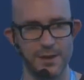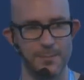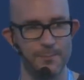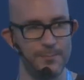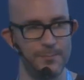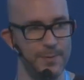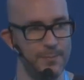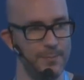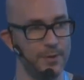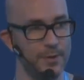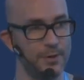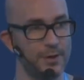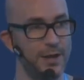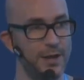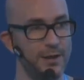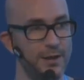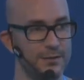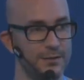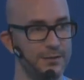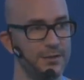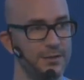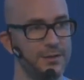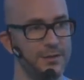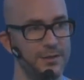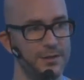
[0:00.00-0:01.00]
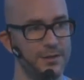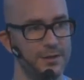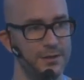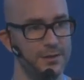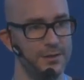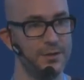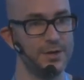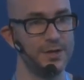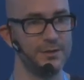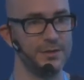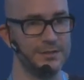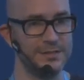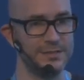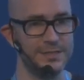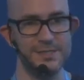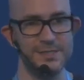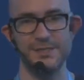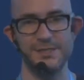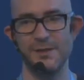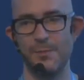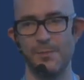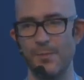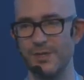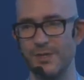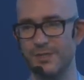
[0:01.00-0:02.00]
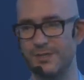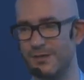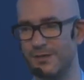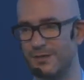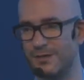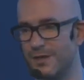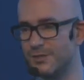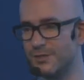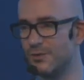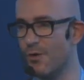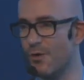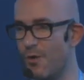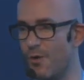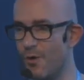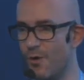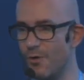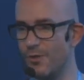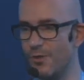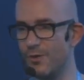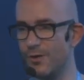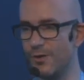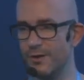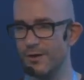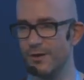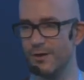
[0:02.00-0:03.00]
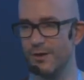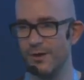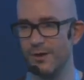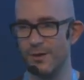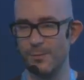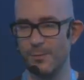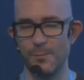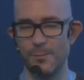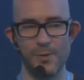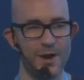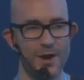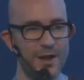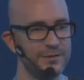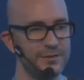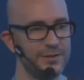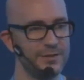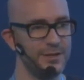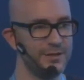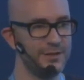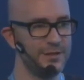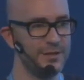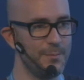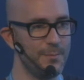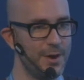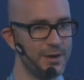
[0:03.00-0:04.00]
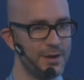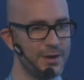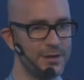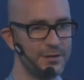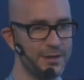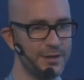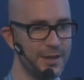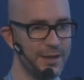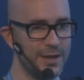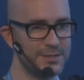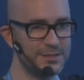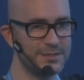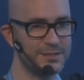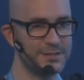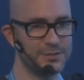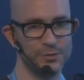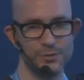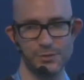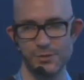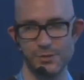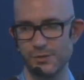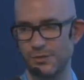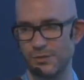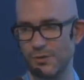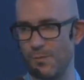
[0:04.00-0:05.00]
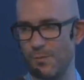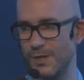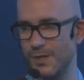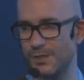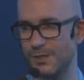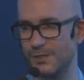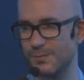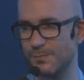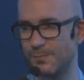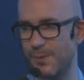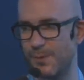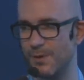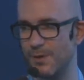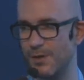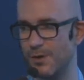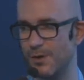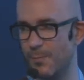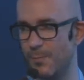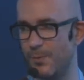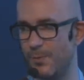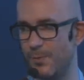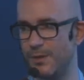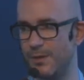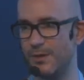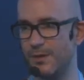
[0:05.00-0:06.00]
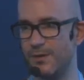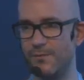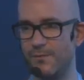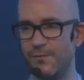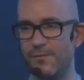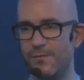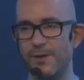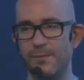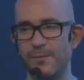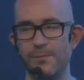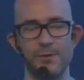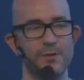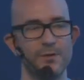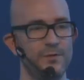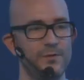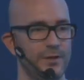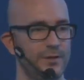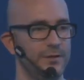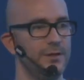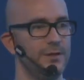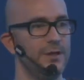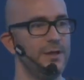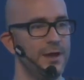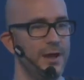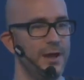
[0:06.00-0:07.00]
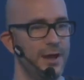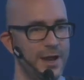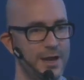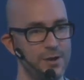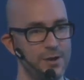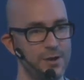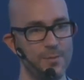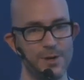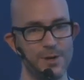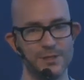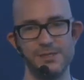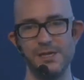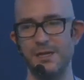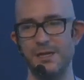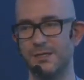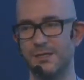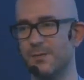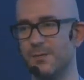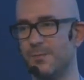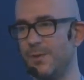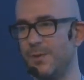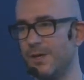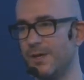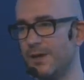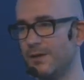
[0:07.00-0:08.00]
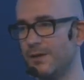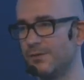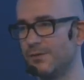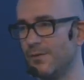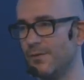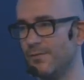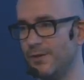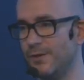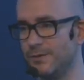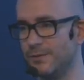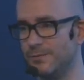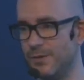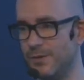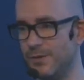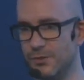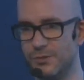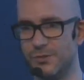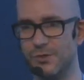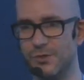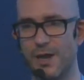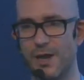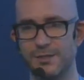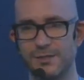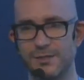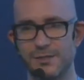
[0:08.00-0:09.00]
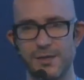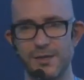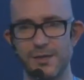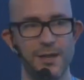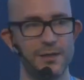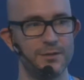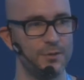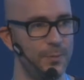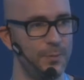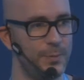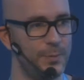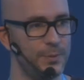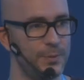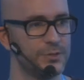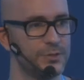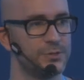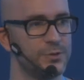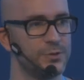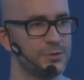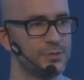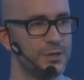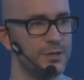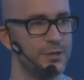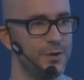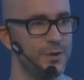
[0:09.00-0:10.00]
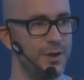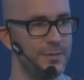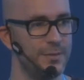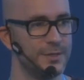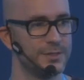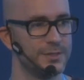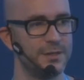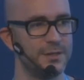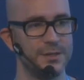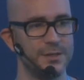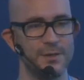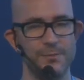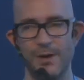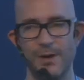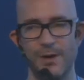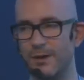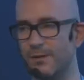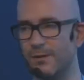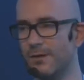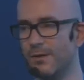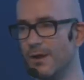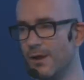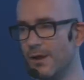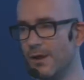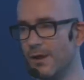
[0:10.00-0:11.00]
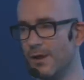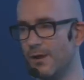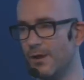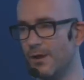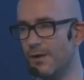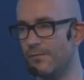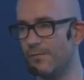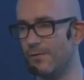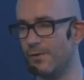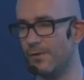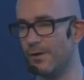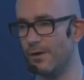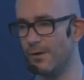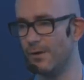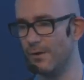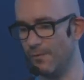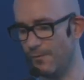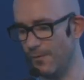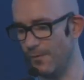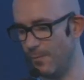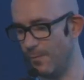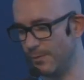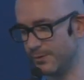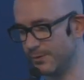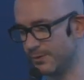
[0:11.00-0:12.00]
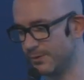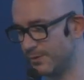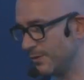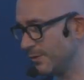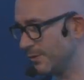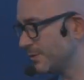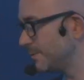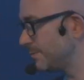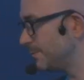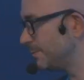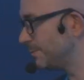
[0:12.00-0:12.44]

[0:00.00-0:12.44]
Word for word: And people get it. Look at this. This is amazing. There's no other brand in the market that has so, so much public opinion in favor of it. And I know Brazil is a big country of this because you guys get open source and you understand the value of, uh, of open source.